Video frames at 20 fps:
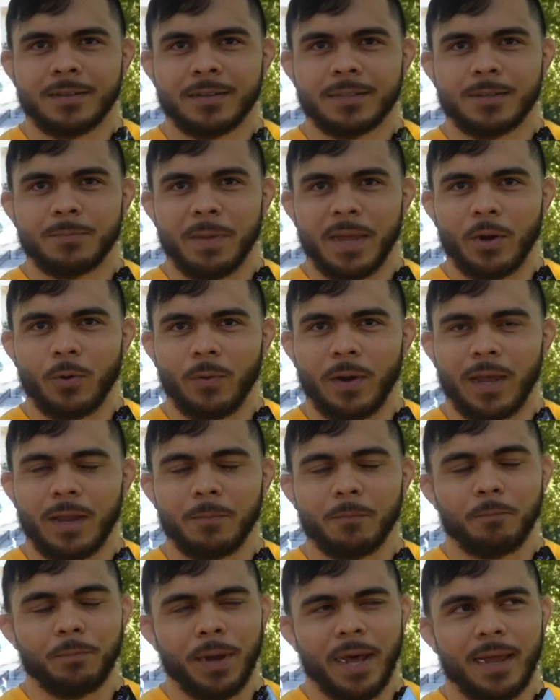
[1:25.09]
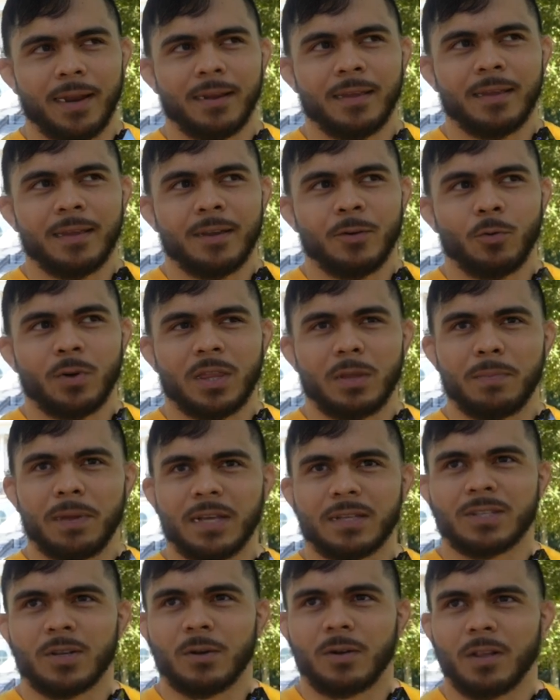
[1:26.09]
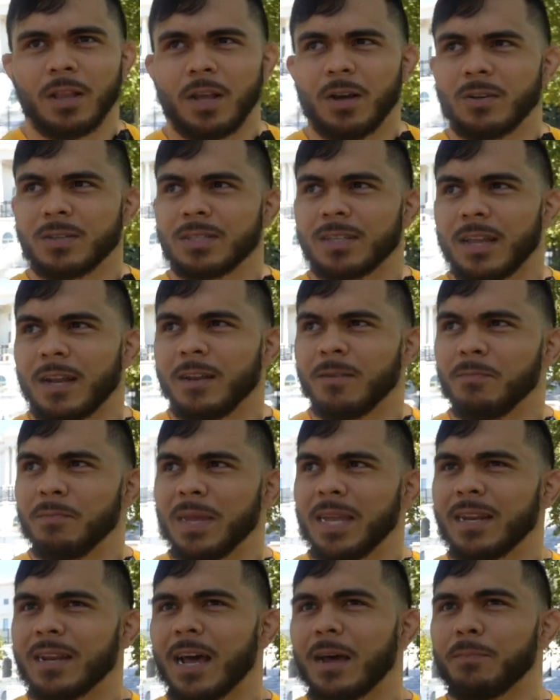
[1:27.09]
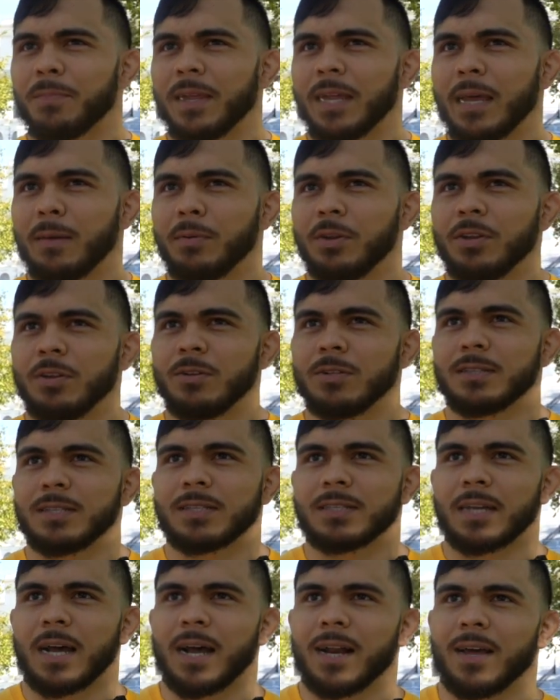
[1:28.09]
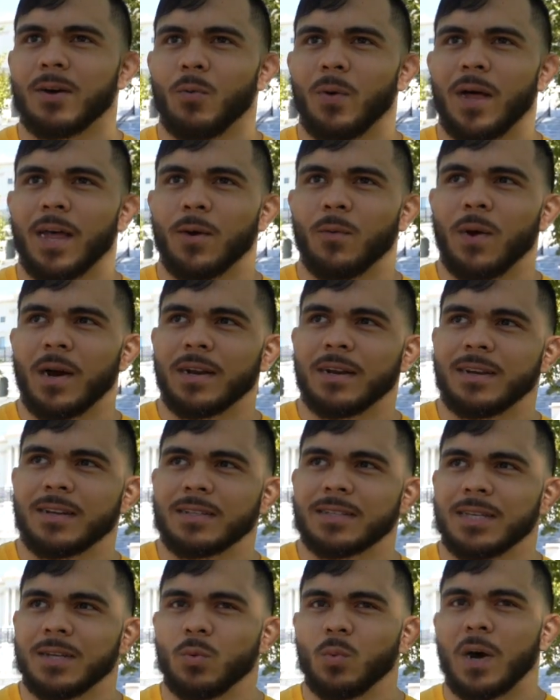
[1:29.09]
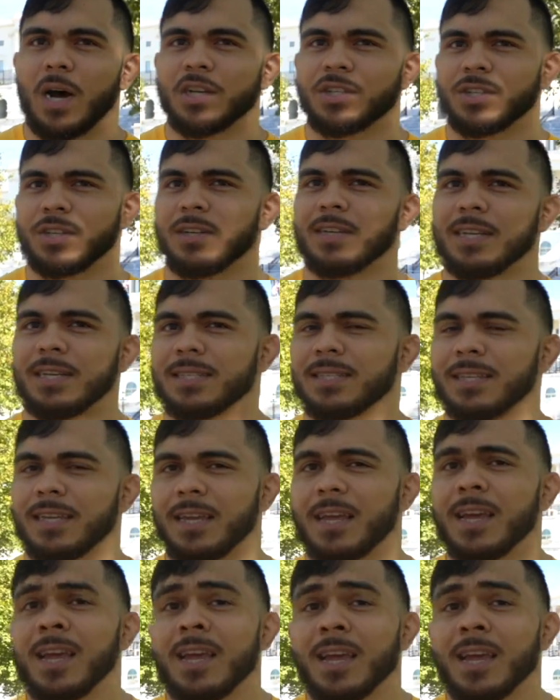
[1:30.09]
to make weight. But with it being so close and me not being able to use a sauna while I wanted to see Washington, D.C.,